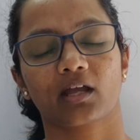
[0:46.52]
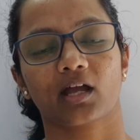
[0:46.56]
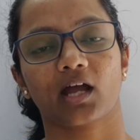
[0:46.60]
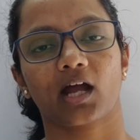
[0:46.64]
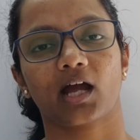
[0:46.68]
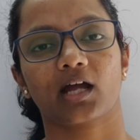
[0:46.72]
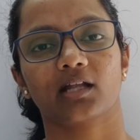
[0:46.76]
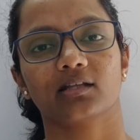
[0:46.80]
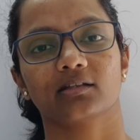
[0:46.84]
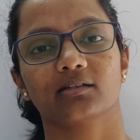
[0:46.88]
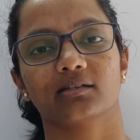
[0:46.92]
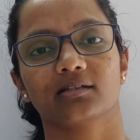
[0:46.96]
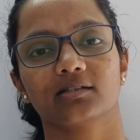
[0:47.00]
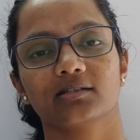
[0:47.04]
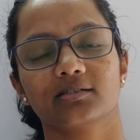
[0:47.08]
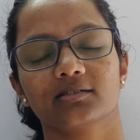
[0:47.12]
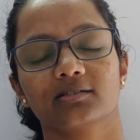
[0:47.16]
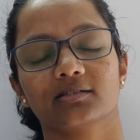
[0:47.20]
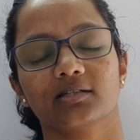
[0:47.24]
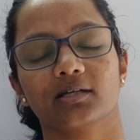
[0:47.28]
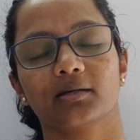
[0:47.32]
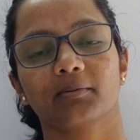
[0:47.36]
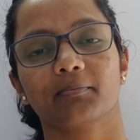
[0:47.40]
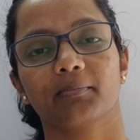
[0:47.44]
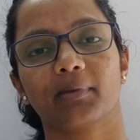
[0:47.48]
And
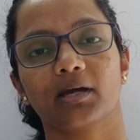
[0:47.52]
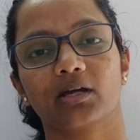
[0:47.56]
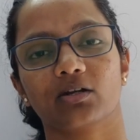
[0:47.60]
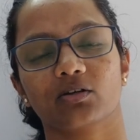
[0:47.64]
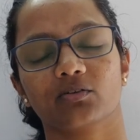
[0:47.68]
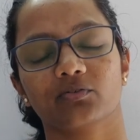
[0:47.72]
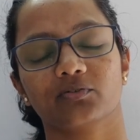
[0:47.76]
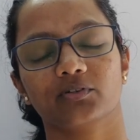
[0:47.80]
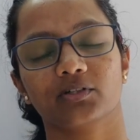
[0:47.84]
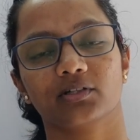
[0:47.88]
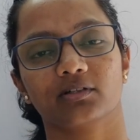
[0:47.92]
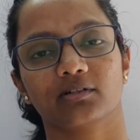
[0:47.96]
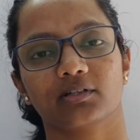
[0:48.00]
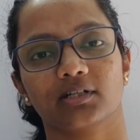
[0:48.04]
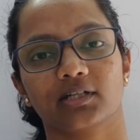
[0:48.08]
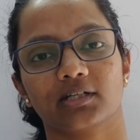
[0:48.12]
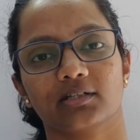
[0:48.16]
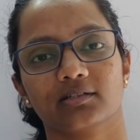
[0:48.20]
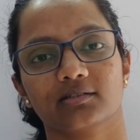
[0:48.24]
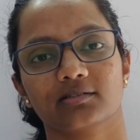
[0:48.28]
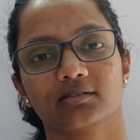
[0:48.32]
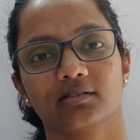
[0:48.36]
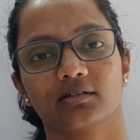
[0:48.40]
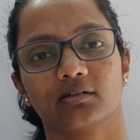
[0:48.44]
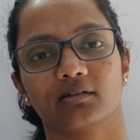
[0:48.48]
this pair of
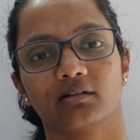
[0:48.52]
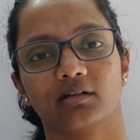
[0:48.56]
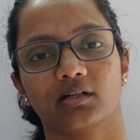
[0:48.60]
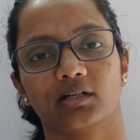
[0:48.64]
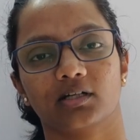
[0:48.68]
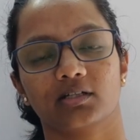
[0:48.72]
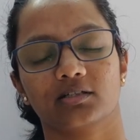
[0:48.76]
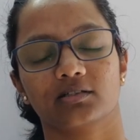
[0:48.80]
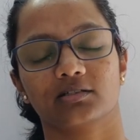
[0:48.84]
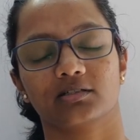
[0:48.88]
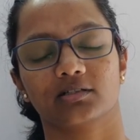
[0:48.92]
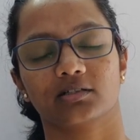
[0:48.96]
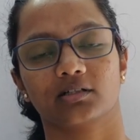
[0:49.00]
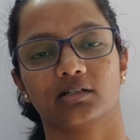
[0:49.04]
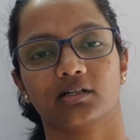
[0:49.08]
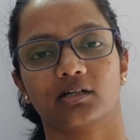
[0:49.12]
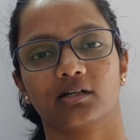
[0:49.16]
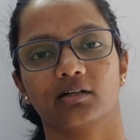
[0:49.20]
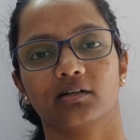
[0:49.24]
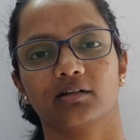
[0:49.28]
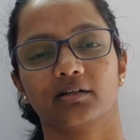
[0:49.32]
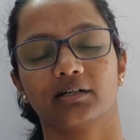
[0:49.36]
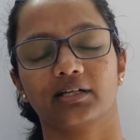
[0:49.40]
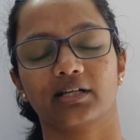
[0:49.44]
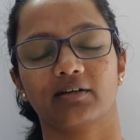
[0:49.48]
earrings, it
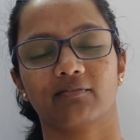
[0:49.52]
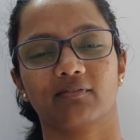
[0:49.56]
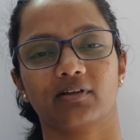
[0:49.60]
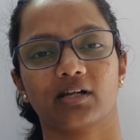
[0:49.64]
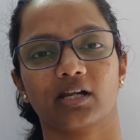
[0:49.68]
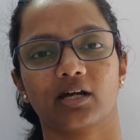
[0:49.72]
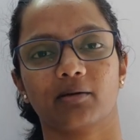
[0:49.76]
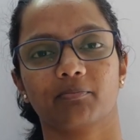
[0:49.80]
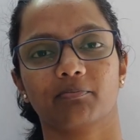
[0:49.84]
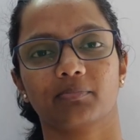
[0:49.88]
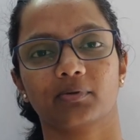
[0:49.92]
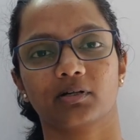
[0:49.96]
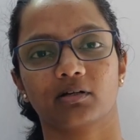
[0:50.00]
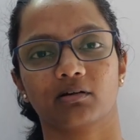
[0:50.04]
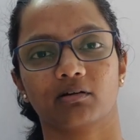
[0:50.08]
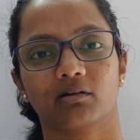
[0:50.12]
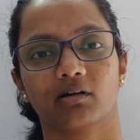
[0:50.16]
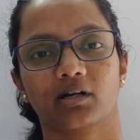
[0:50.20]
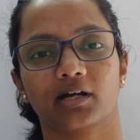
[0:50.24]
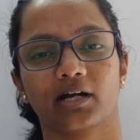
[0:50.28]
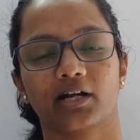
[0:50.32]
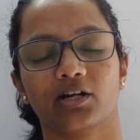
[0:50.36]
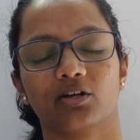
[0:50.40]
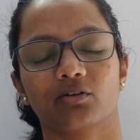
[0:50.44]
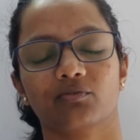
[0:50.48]
developed
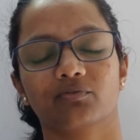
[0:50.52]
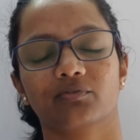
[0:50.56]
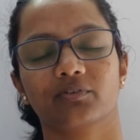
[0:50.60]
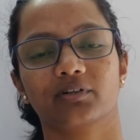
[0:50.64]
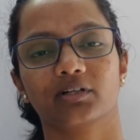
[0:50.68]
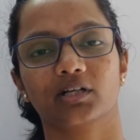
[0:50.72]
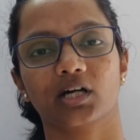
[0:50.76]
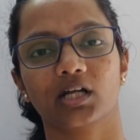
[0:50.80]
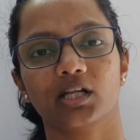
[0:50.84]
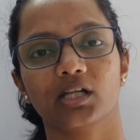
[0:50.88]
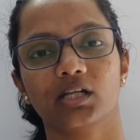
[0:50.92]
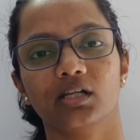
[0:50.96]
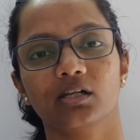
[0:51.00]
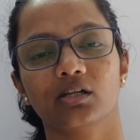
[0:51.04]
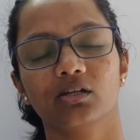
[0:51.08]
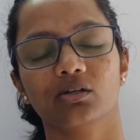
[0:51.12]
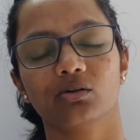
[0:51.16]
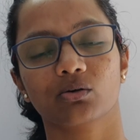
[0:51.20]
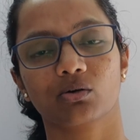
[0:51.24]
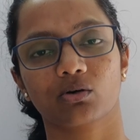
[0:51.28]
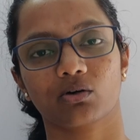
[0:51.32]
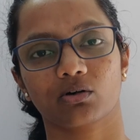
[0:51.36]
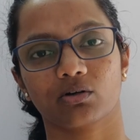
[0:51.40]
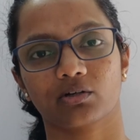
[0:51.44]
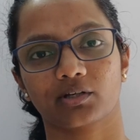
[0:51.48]
a kind of dull
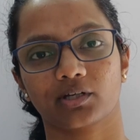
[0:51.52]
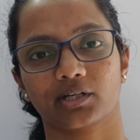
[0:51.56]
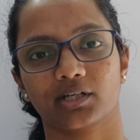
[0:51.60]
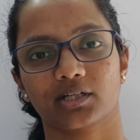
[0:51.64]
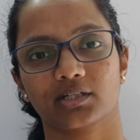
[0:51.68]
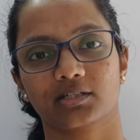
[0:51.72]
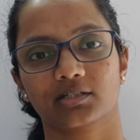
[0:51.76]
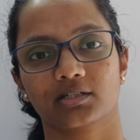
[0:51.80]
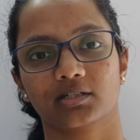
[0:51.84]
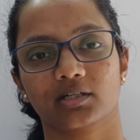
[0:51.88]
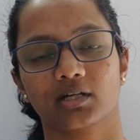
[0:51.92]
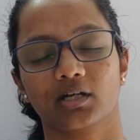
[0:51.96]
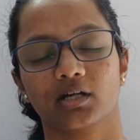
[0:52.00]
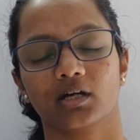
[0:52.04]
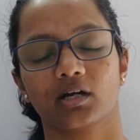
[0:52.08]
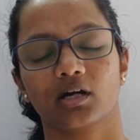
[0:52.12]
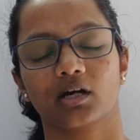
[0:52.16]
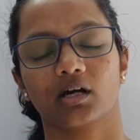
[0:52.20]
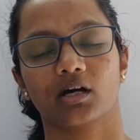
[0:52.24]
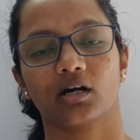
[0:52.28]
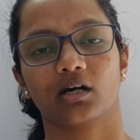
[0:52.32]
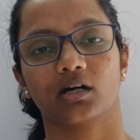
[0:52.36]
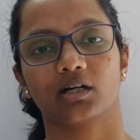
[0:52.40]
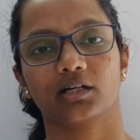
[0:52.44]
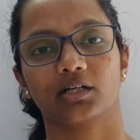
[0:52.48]
look on it,
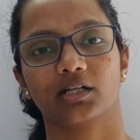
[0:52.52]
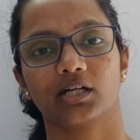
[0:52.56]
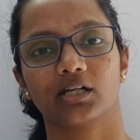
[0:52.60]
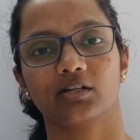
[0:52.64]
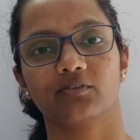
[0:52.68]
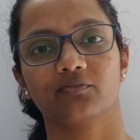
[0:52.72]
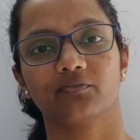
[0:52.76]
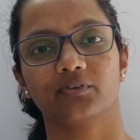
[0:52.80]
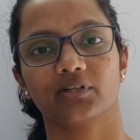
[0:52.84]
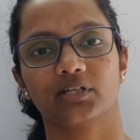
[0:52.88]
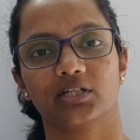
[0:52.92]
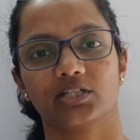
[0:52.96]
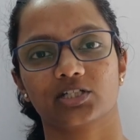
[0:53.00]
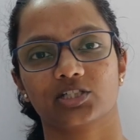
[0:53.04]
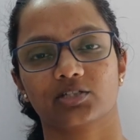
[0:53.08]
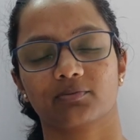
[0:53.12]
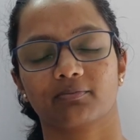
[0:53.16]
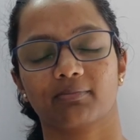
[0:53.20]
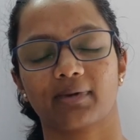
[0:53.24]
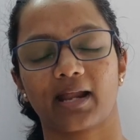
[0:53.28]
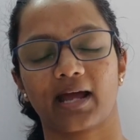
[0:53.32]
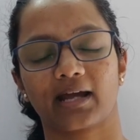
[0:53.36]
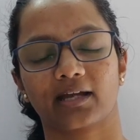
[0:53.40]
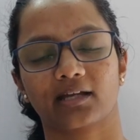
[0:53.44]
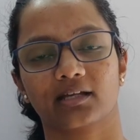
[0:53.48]
a dull finish,
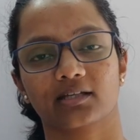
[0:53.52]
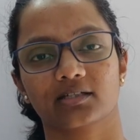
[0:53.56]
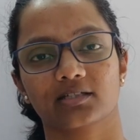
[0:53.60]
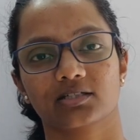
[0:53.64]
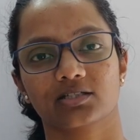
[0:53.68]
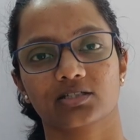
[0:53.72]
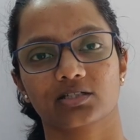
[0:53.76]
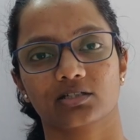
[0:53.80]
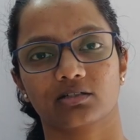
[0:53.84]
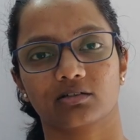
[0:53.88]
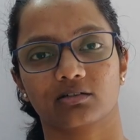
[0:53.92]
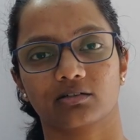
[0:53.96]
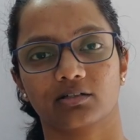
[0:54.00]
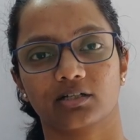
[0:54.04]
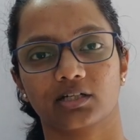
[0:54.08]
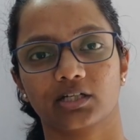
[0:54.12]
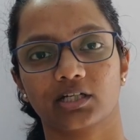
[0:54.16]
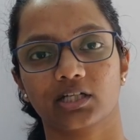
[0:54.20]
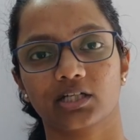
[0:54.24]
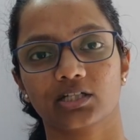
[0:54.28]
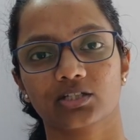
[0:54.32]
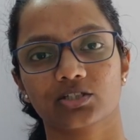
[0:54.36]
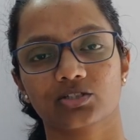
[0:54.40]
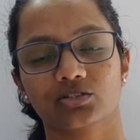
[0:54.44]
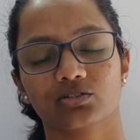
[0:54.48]
blackish
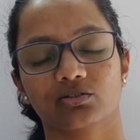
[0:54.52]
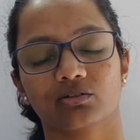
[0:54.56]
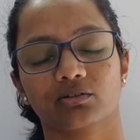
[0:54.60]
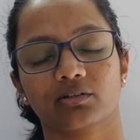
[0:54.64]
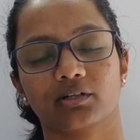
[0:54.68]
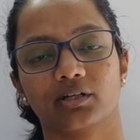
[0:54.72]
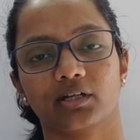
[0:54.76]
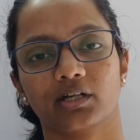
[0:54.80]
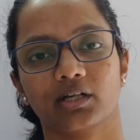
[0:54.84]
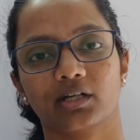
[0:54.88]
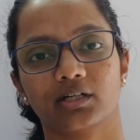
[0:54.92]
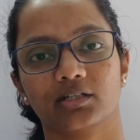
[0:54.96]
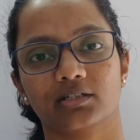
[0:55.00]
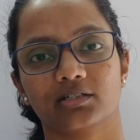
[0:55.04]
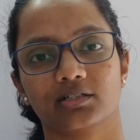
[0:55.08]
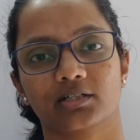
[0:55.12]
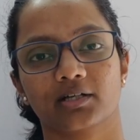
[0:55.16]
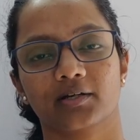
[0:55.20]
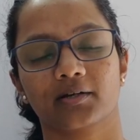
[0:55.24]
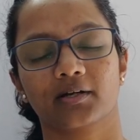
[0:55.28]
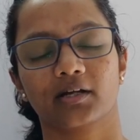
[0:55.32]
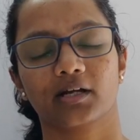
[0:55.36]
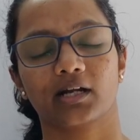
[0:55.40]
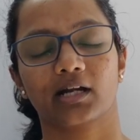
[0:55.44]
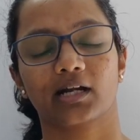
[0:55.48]
tinge on it.
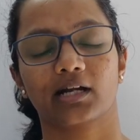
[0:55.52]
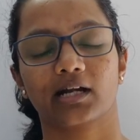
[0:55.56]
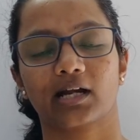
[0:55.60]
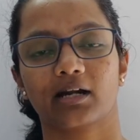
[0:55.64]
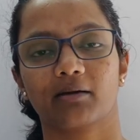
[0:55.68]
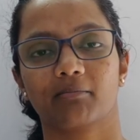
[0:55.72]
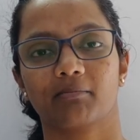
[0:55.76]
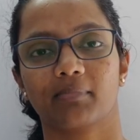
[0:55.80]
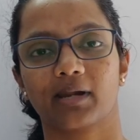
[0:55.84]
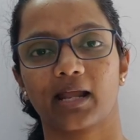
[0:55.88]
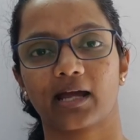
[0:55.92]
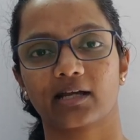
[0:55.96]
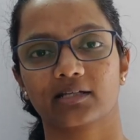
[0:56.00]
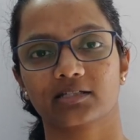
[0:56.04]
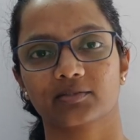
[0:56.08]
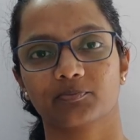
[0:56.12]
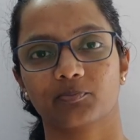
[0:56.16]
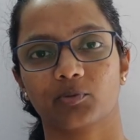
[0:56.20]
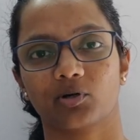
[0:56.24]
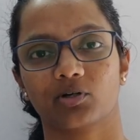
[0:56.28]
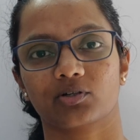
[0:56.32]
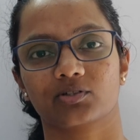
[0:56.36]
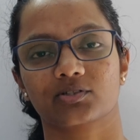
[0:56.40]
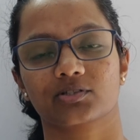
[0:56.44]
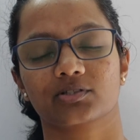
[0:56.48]
It had black
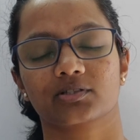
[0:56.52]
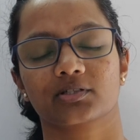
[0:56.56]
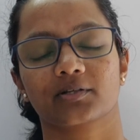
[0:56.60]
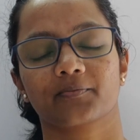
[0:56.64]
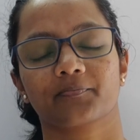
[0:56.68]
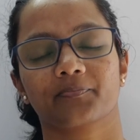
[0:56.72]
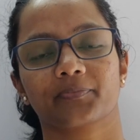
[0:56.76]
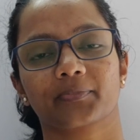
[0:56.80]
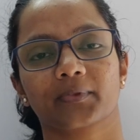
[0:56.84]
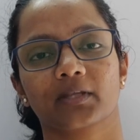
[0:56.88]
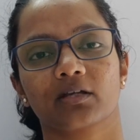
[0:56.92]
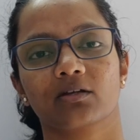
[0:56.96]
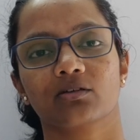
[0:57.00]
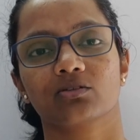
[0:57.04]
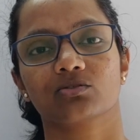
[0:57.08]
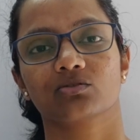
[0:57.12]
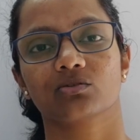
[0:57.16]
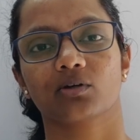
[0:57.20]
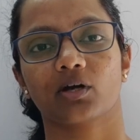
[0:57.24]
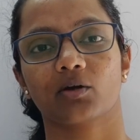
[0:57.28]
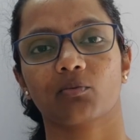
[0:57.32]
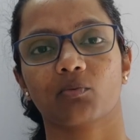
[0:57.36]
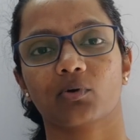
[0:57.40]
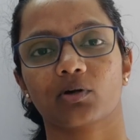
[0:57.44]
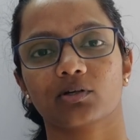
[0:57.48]
spots.
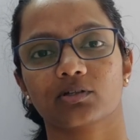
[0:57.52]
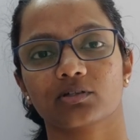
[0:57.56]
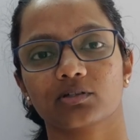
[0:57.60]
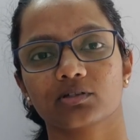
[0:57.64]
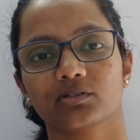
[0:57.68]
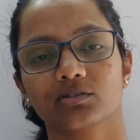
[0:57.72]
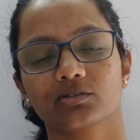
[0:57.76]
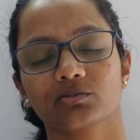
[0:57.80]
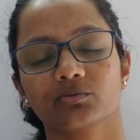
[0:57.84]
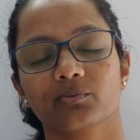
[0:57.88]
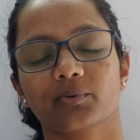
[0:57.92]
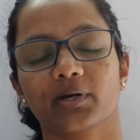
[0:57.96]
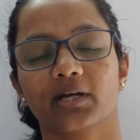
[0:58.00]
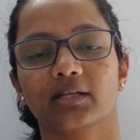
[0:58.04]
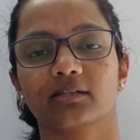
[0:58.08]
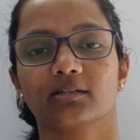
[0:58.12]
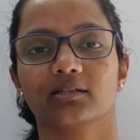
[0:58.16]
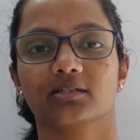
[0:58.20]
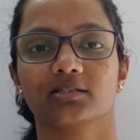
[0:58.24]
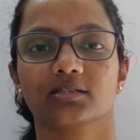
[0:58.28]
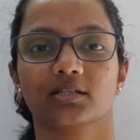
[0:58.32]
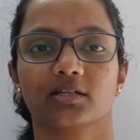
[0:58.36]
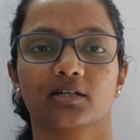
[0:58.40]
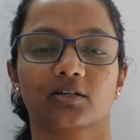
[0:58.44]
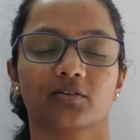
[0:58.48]
So I wanted to wear
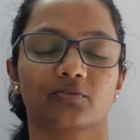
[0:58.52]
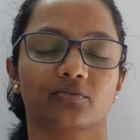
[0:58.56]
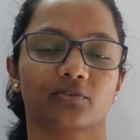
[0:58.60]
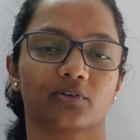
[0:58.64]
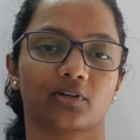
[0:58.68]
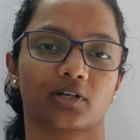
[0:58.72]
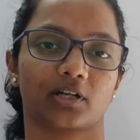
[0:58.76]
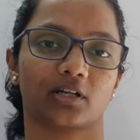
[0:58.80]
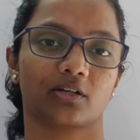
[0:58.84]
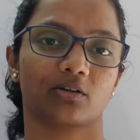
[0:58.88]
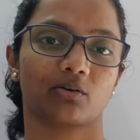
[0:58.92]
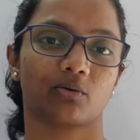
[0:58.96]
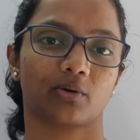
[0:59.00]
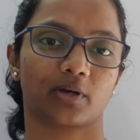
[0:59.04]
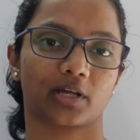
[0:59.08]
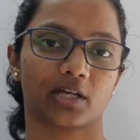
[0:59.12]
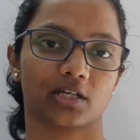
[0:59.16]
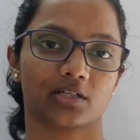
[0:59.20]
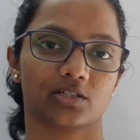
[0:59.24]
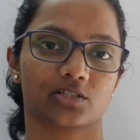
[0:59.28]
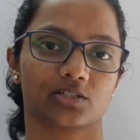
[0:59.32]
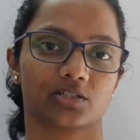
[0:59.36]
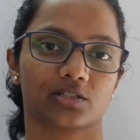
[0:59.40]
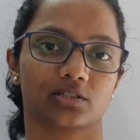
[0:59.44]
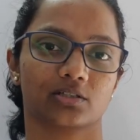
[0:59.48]
this for an
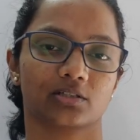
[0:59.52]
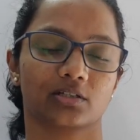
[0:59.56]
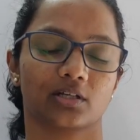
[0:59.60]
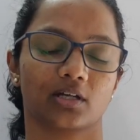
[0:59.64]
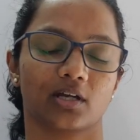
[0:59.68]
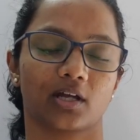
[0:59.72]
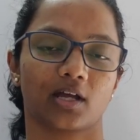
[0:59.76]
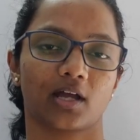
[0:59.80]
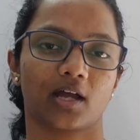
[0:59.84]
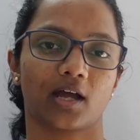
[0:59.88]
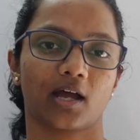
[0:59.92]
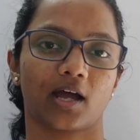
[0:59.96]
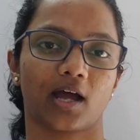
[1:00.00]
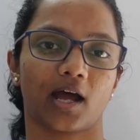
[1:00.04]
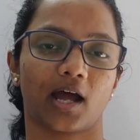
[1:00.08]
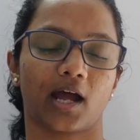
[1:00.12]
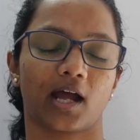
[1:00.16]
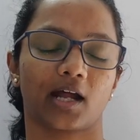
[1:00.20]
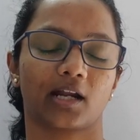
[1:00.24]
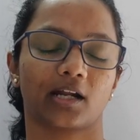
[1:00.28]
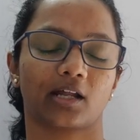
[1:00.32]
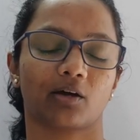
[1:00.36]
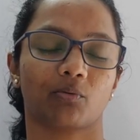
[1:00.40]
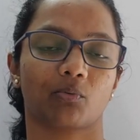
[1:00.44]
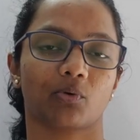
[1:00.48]
occasion,
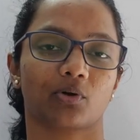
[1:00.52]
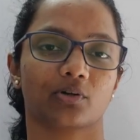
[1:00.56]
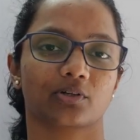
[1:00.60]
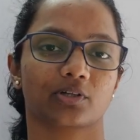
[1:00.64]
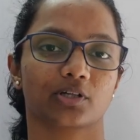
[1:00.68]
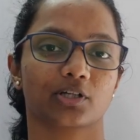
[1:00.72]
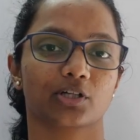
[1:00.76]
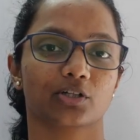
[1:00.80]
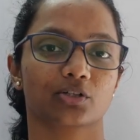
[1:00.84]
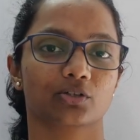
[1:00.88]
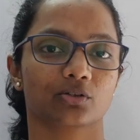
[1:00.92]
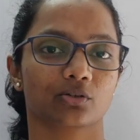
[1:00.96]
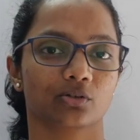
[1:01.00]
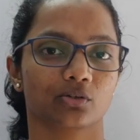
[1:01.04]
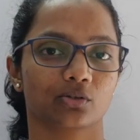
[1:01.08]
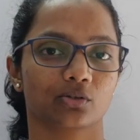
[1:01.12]
and I wanted it to